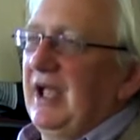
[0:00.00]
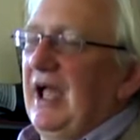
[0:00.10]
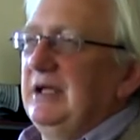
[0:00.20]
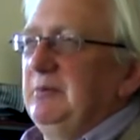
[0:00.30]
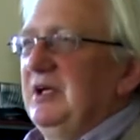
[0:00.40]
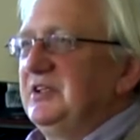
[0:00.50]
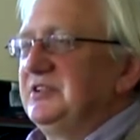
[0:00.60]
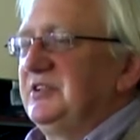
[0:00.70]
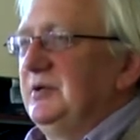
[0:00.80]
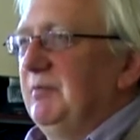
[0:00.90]
aim
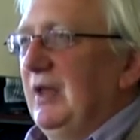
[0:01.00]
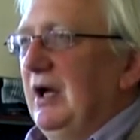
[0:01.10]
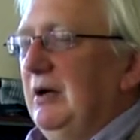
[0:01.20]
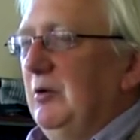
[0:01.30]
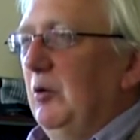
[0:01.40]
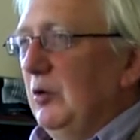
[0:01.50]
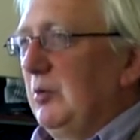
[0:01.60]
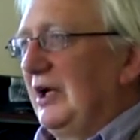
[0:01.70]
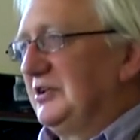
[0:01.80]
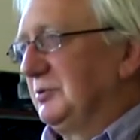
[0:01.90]
is
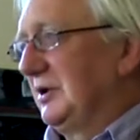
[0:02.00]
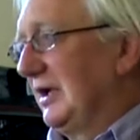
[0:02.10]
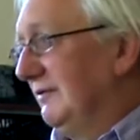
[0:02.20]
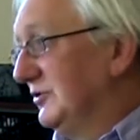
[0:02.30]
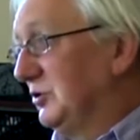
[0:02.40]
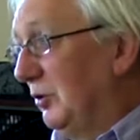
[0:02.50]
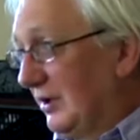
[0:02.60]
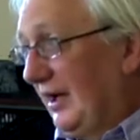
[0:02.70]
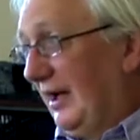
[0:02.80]
always when I give a talk